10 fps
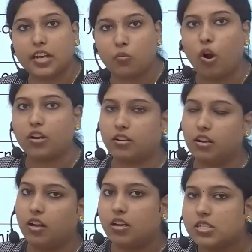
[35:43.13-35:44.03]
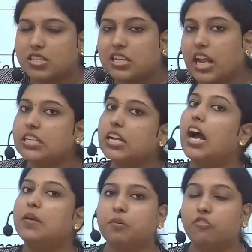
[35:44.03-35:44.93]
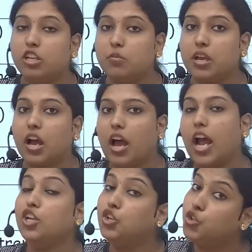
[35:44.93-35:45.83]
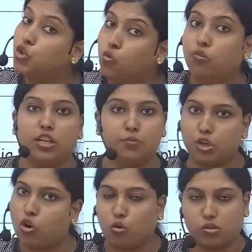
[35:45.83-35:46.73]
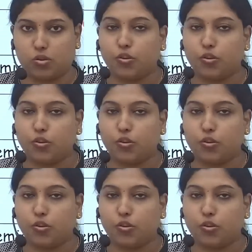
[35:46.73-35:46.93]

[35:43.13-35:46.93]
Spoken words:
what? Slight hypervolemia and euvolemia also.